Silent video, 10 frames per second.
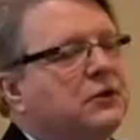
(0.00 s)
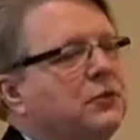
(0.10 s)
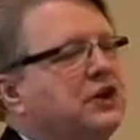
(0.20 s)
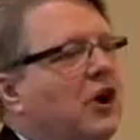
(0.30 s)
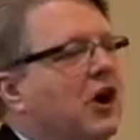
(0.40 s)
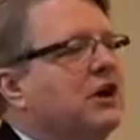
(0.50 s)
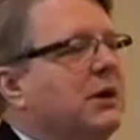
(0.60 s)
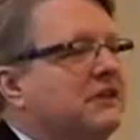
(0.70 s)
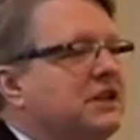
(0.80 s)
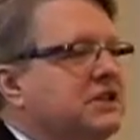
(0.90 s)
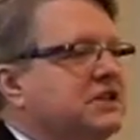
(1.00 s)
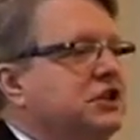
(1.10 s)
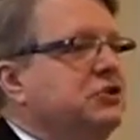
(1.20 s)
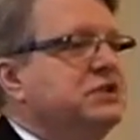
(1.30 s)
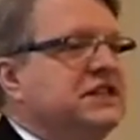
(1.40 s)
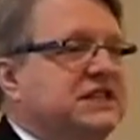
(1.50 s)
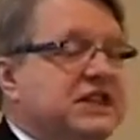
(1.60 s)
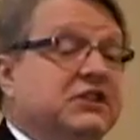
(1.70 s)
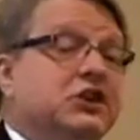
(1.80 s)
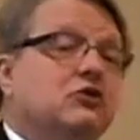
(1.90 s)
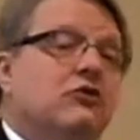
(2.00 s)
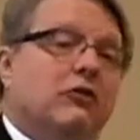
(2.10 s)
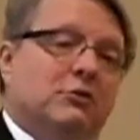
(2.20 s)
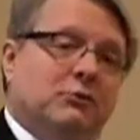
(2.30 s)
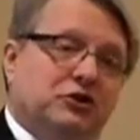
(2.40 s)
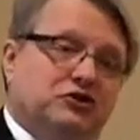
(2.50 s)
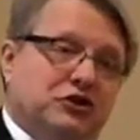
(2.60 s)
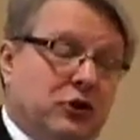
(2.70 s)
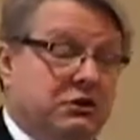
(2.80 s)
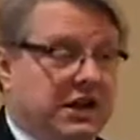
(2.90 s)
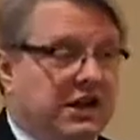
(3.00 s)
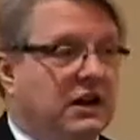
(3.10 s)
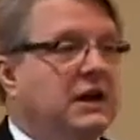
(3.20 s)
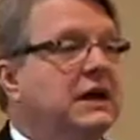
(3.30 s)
We talk about this UCC, the Uniform Commercial Code again,